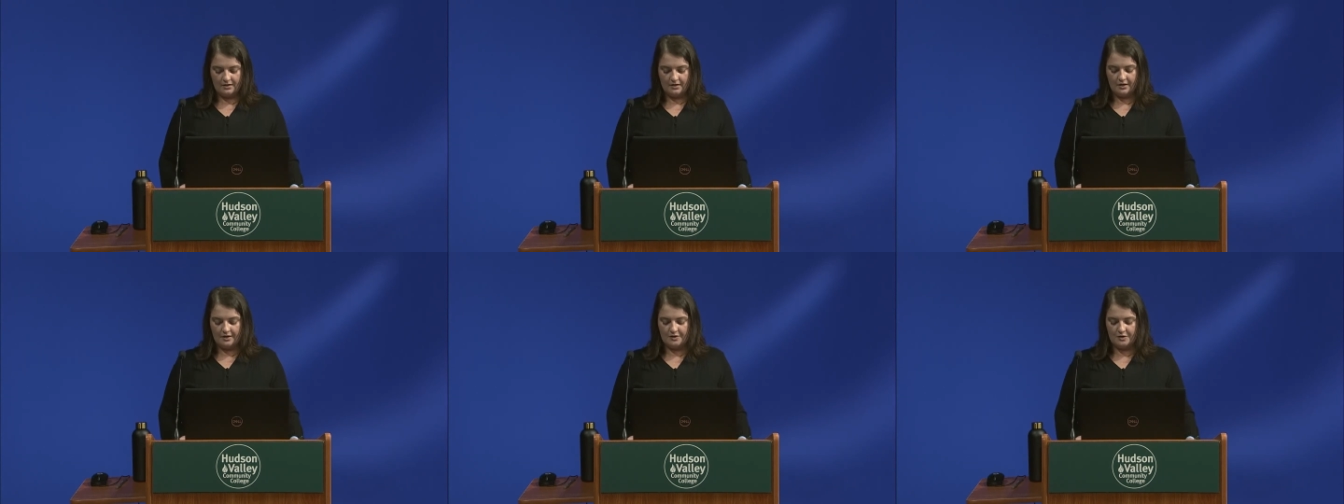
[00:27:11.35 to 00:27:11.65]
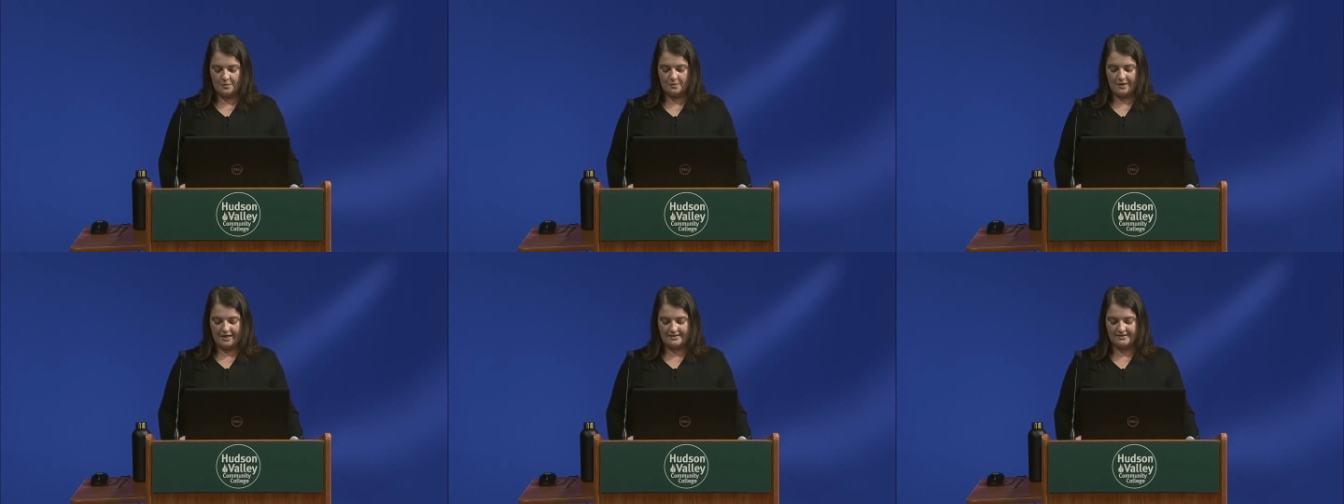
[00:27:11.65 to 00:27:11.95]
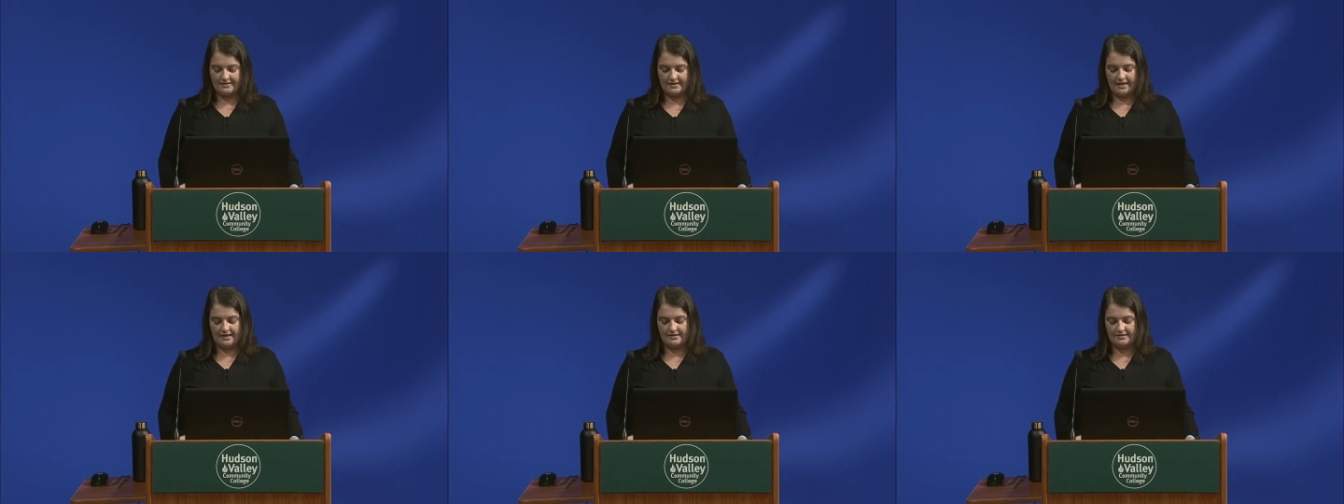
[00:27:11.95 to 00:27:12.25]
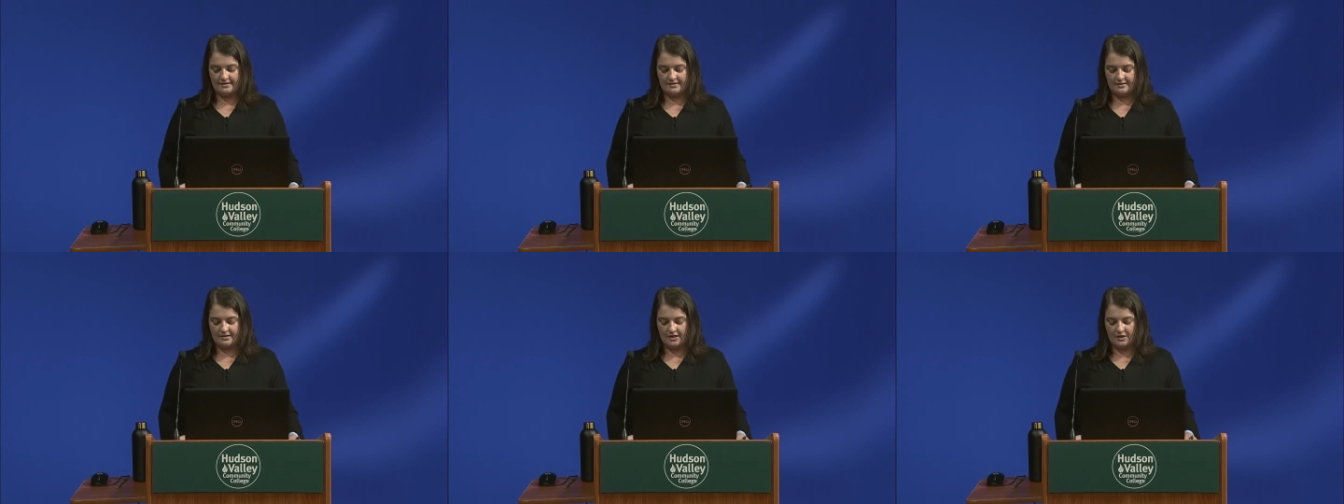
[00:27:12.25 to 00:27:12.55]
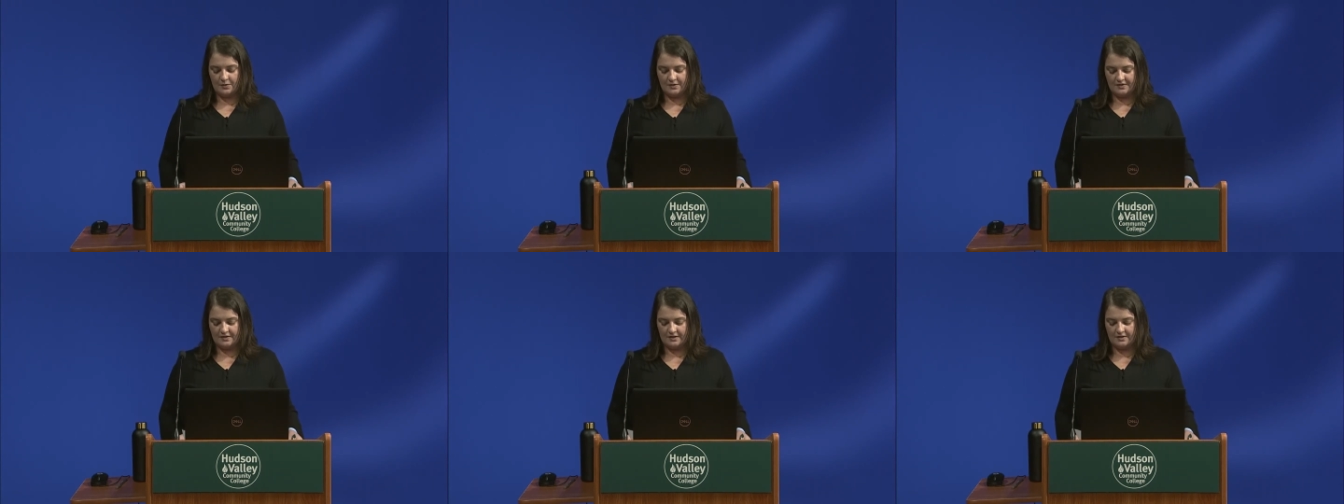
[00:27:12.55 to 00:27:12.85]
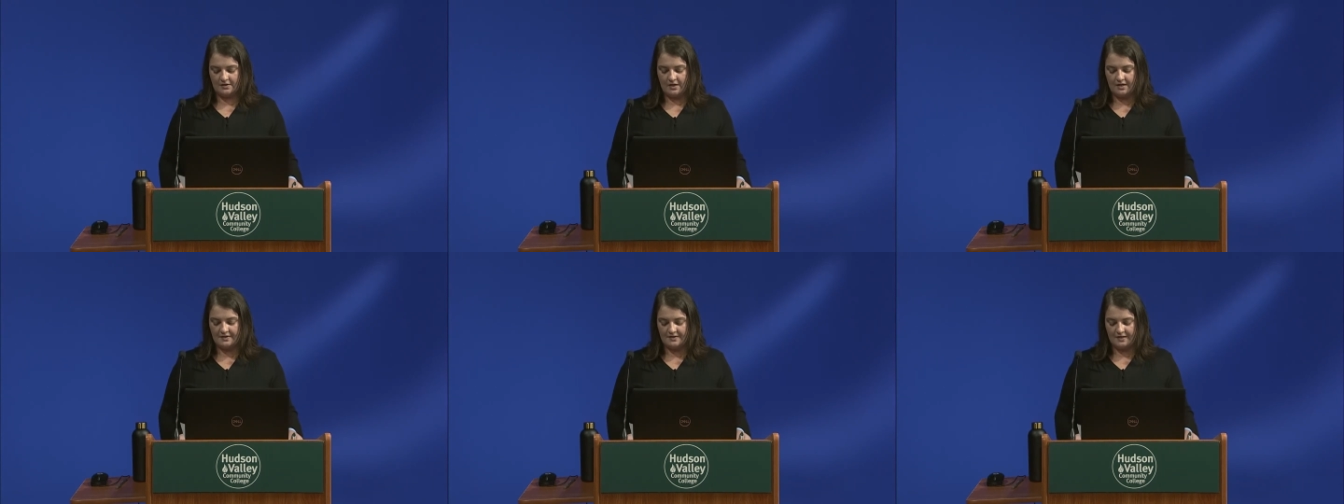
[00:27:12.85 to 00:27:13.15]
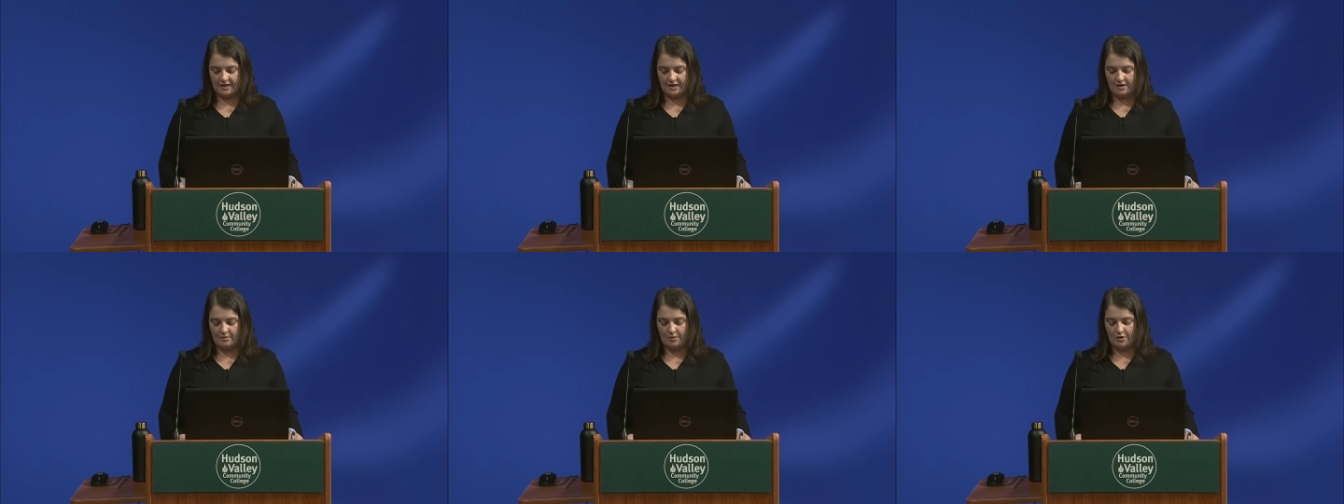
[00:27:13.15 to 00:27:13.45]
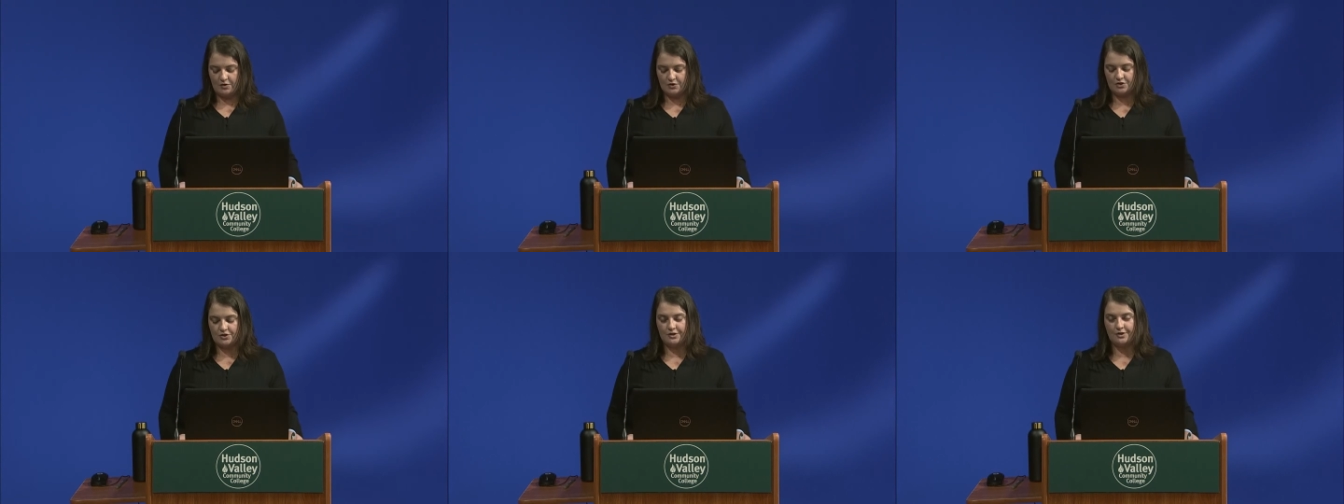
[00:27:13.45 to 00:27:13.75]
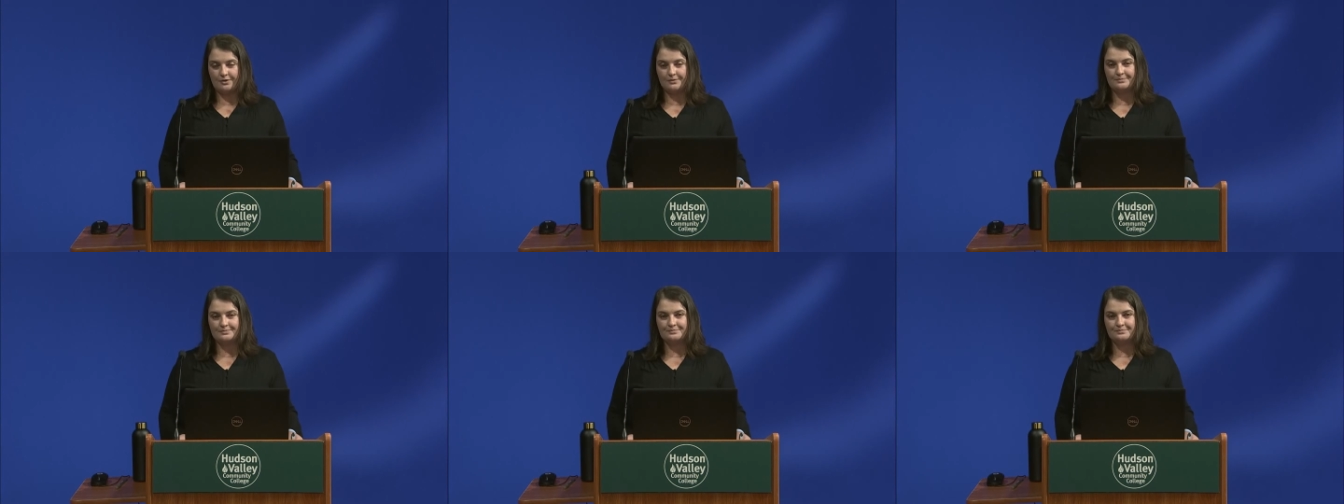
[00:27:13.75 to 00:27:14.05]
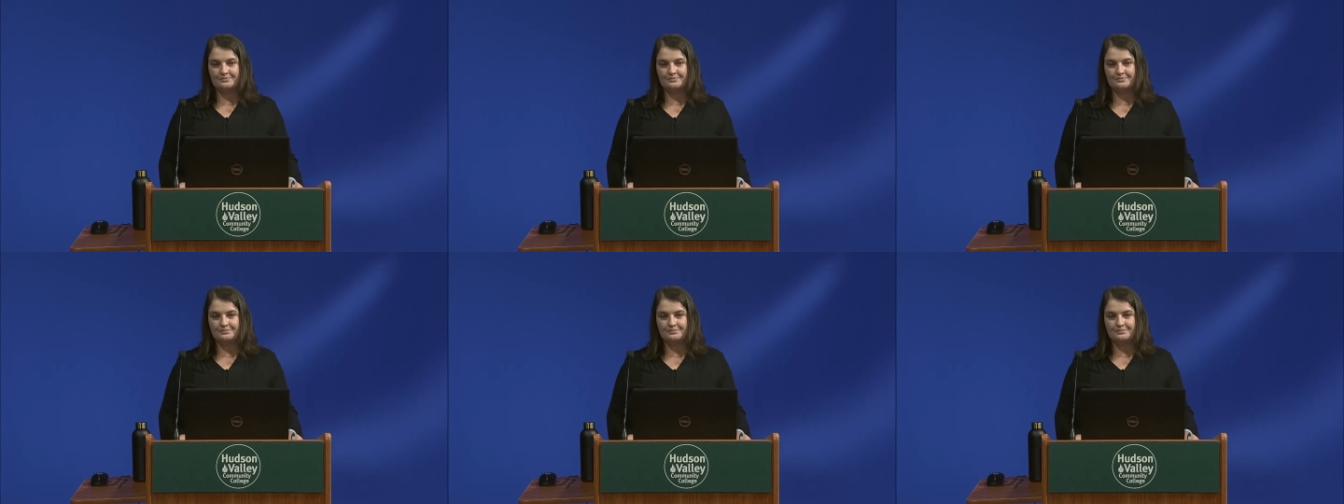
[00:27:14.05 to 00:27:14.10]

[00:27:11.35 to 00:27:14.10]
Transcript: On the best days, it was exhausting and emotional.